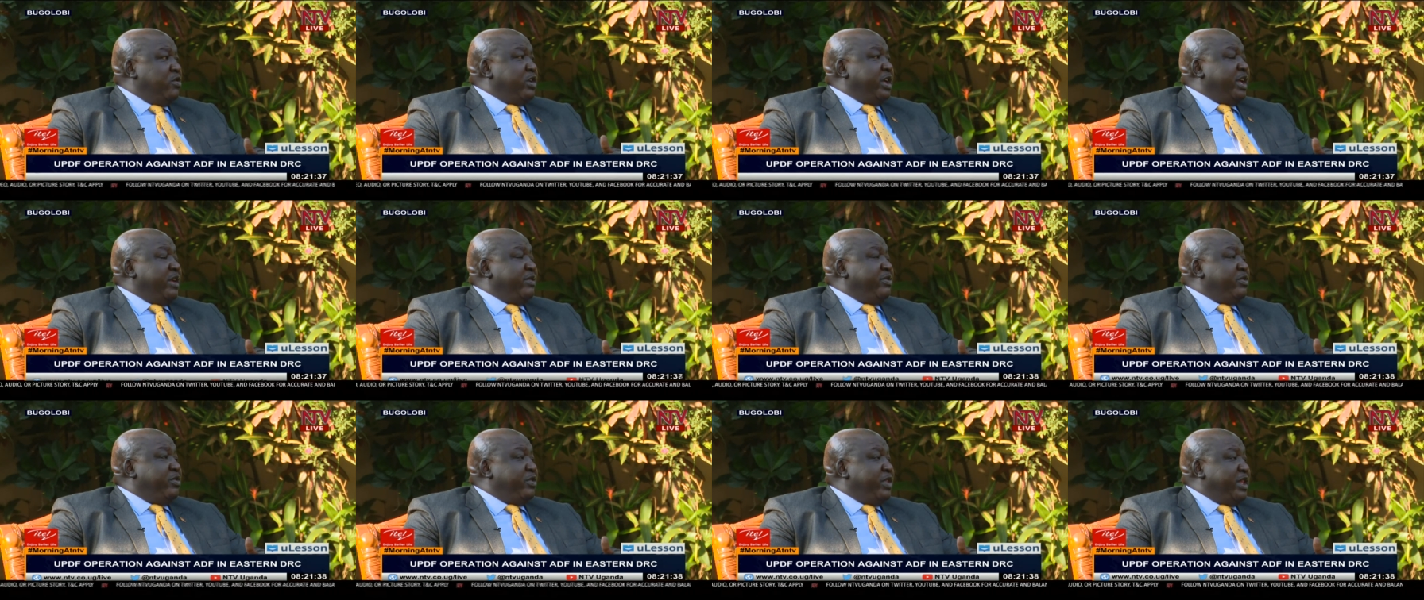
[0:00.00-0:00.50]
for,
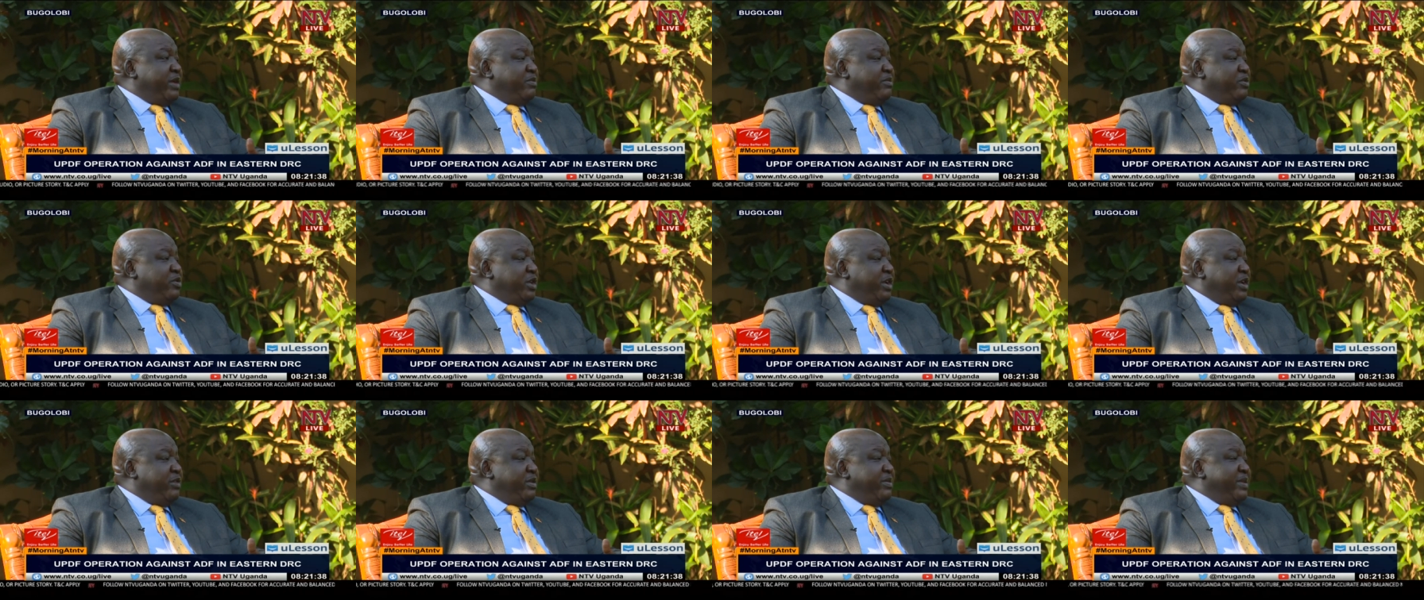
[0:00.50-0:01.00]
get, for them
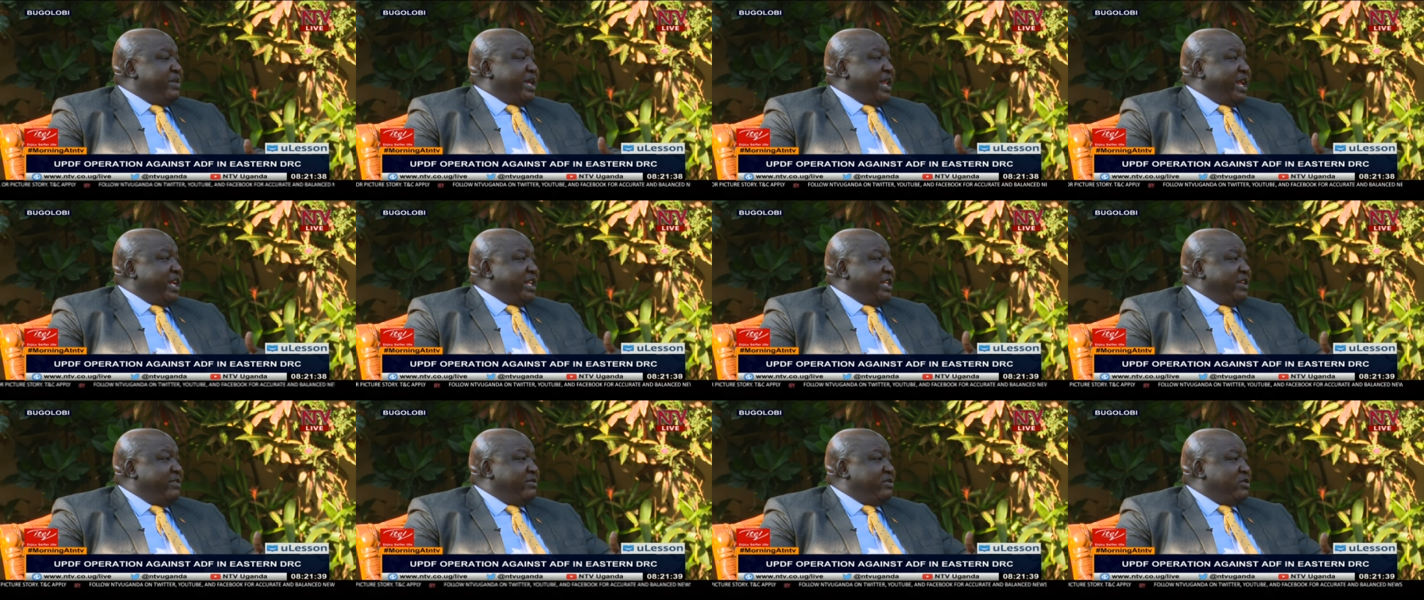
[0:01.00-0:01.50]
to give them
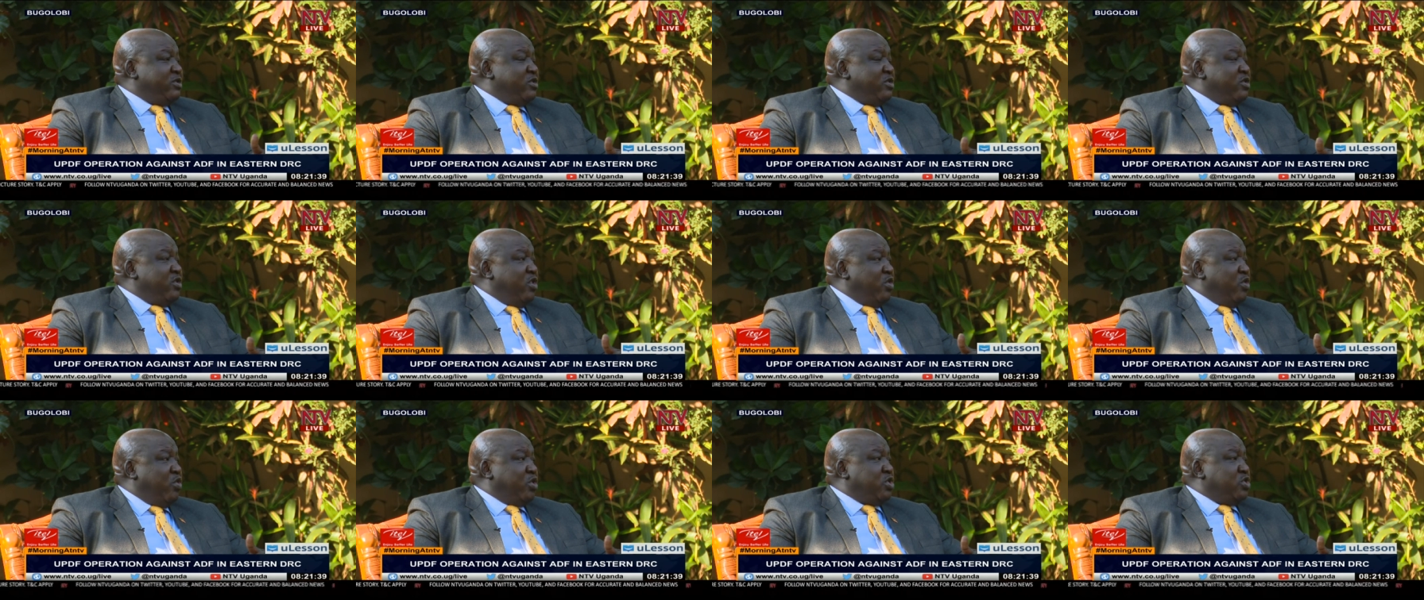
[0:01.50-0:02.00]
directives
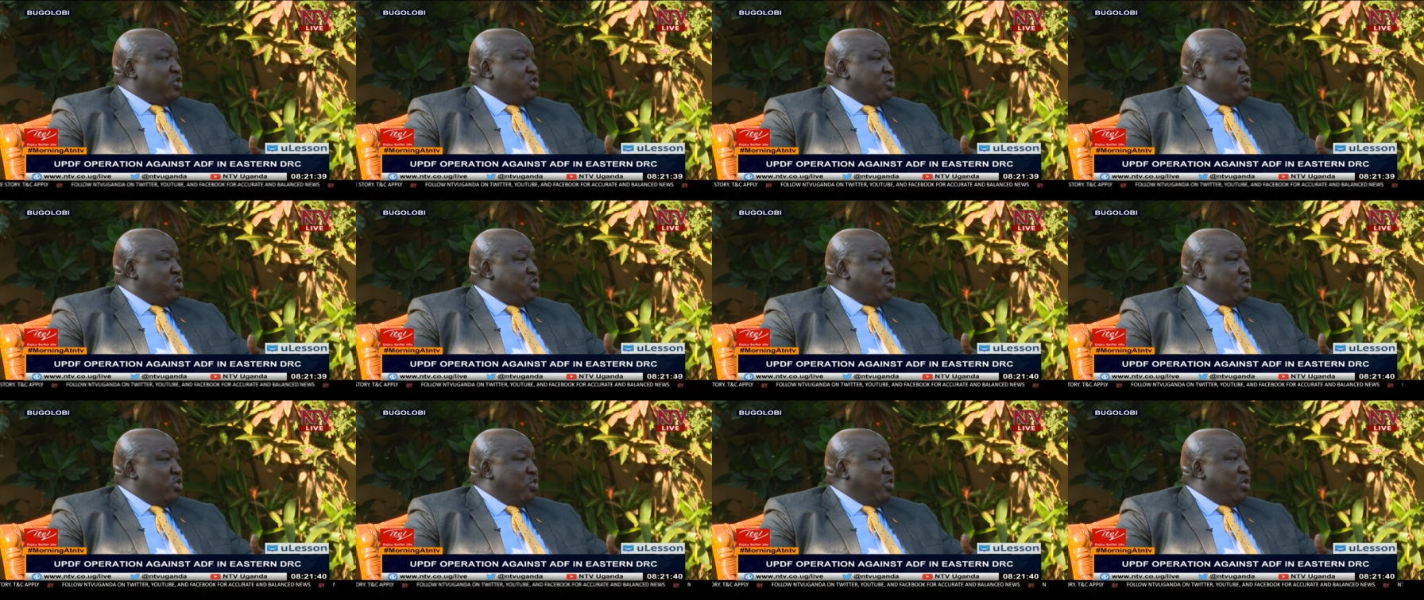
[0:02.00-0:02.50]
on what to
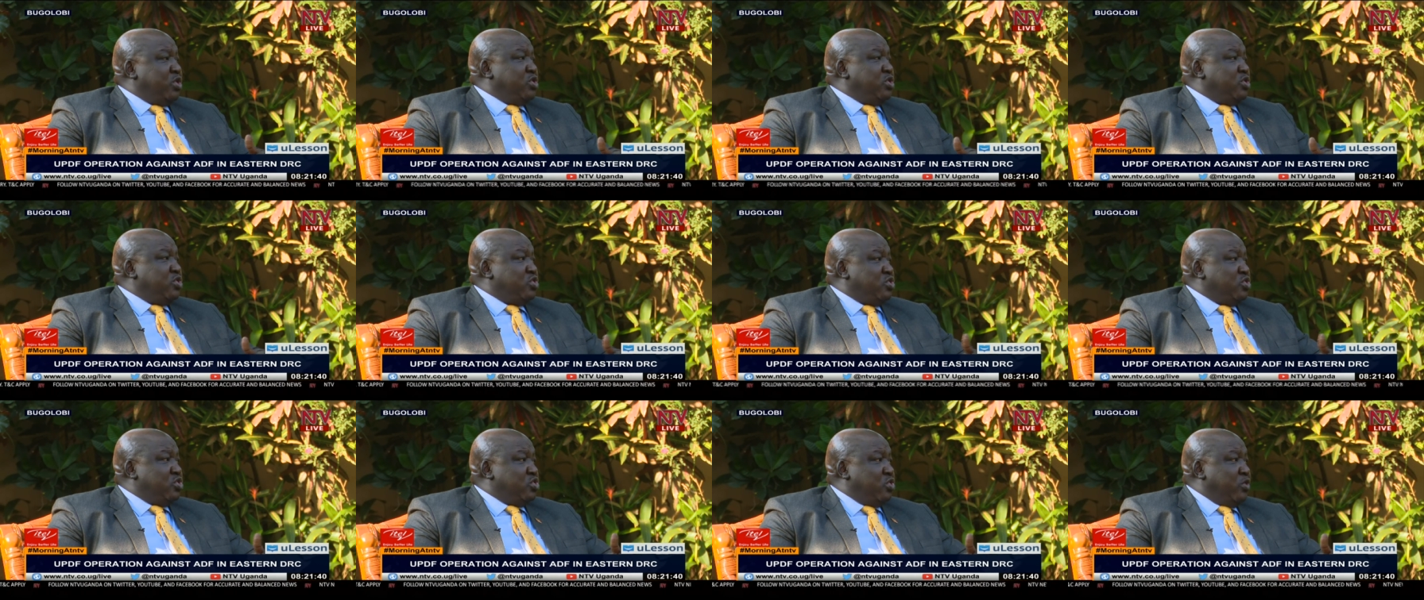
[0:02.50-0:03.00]
do or what
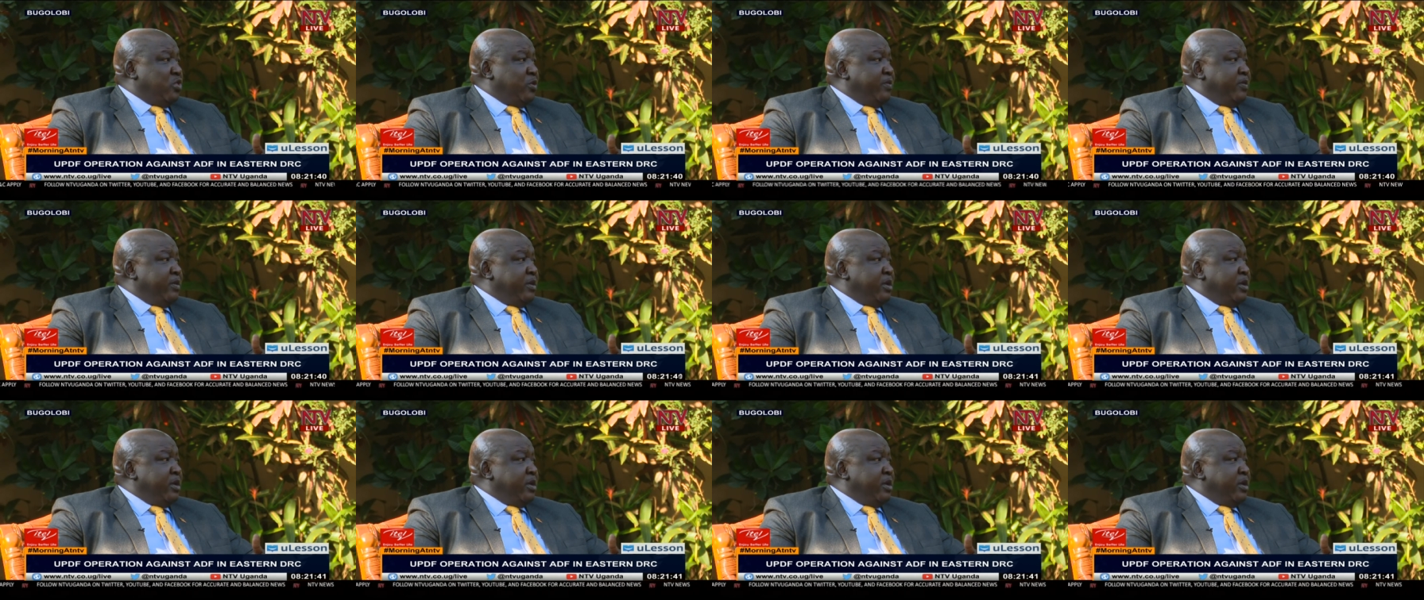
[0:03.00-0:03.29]
not to do.